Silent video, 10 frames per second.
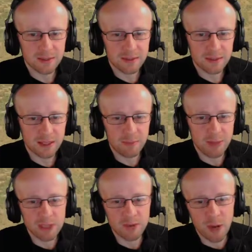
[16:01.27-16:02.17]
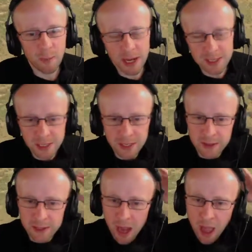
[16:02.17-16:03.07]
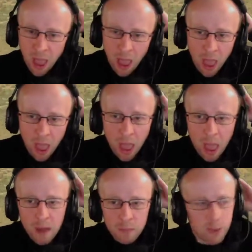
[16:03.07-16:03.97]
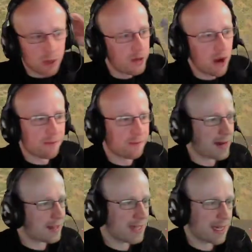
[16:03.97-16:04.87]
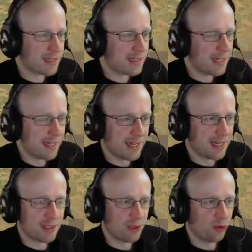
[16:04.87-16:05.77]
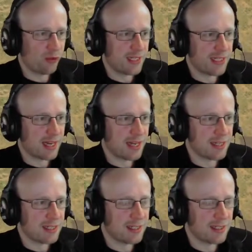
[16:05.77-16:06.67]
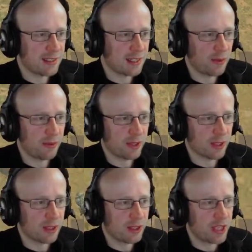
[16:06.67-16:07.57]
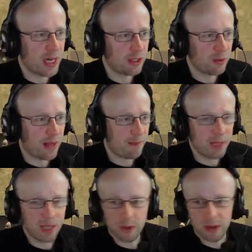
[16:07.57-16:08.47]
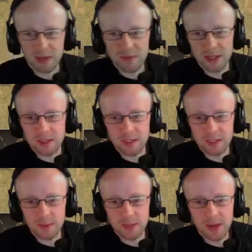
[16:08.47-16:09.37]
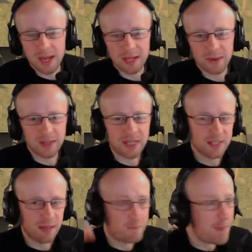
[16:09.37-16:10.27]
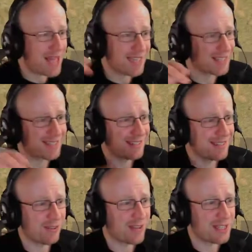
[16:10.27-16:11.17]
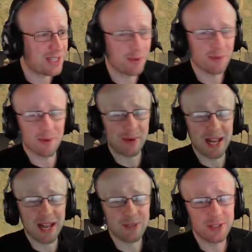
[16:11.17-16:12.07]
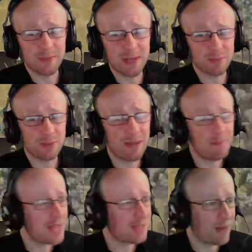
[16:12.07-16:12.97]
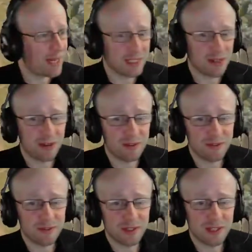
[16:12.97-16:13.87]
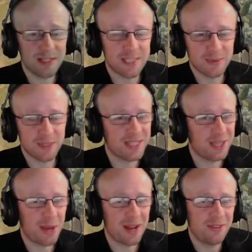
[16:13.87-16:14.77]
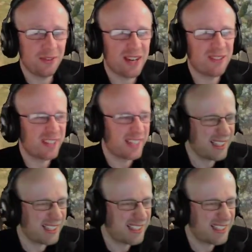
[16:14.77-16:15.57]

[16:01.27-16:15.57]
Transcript: the mercenary hoplites are good, but not fantastic against all these guys. So we've got to change up that POA advantage. And there we go, hacking. It's a mess at that top at the moment, absolutely a mess. But that mess pays off. And this is what I do. I feel like really